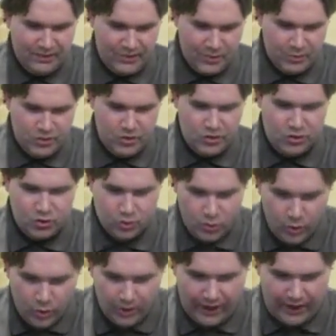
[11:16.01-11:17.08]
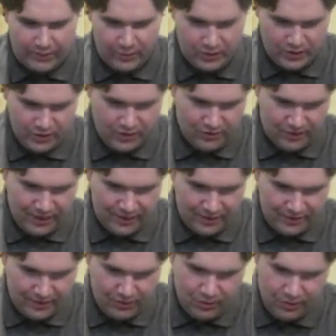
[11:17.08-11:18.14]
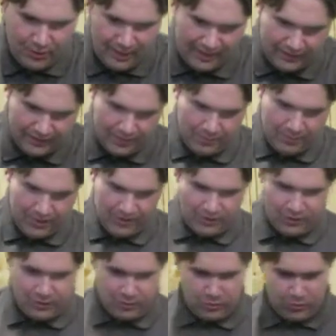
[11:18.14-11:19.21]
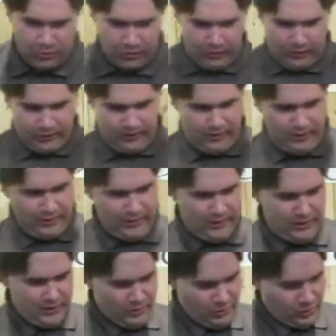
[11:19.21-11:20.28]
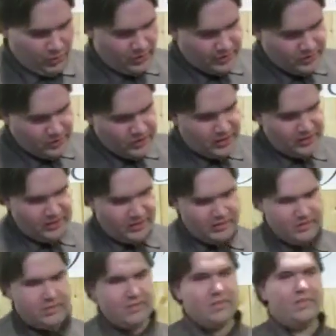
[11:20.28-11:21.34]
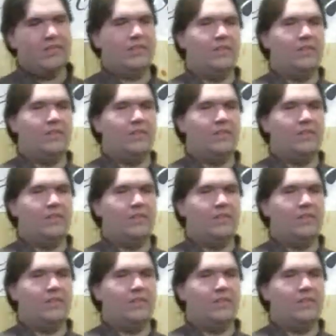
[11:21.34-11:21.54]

that was the true light which gives light to every man coming into the world. What is Jesus?